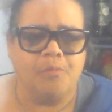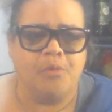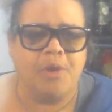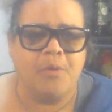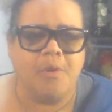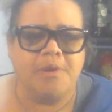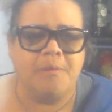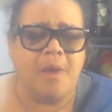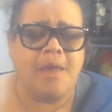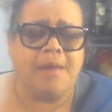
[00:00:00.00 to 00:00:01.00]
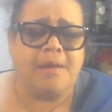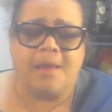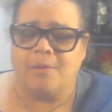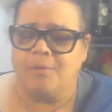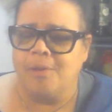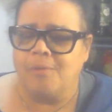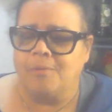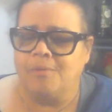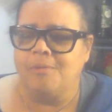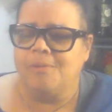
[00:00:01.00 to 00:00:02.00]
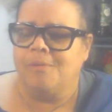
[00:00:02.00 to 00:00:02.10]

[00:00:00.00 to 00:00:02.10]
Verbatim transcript: bring one to mind. I don't know.